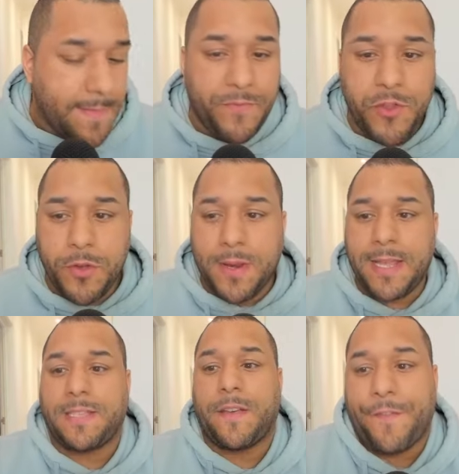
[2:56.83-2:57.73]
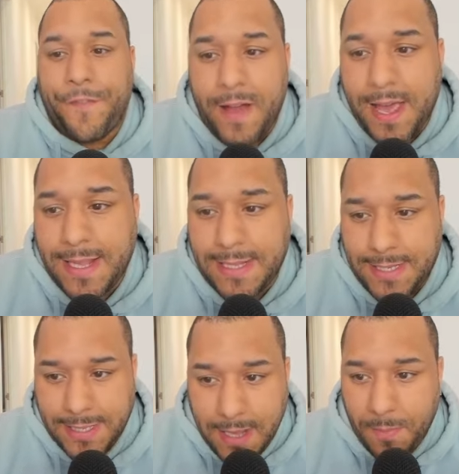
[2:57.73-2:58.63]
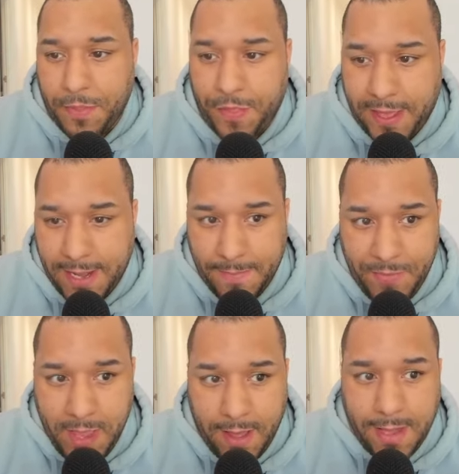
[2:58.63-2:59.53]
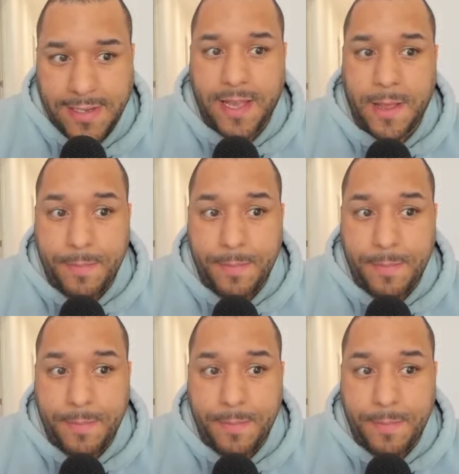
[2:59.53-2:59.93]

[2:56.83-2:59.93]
you need to find something under a